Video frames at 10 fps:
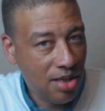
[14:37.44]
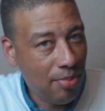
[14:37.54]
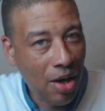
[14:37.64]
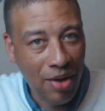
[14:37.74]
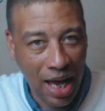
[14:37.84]

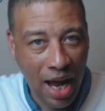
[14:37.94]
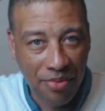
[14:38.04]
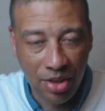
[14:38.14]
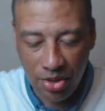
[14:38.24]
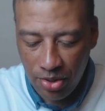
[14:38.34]
about
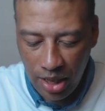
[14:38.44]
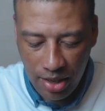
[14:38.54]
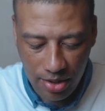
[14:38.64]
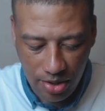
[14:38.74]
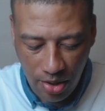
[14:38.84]
average,
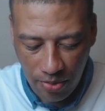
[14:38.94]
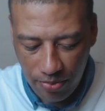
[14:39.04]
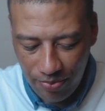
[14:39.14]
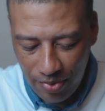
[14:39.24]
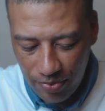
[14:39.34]
okay? So,
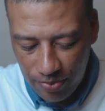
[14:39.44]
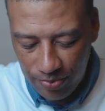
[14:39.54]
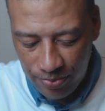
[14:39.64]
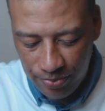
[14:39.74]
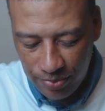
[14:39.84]

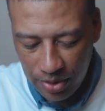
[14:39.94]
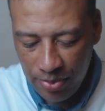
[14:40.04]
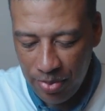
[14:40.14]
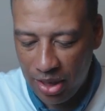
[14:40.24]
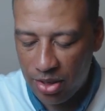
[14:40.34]

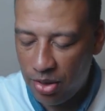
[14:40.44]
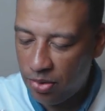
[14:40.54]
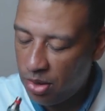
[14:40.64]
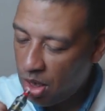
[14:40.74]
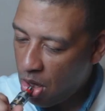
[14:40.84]
let me take a toke.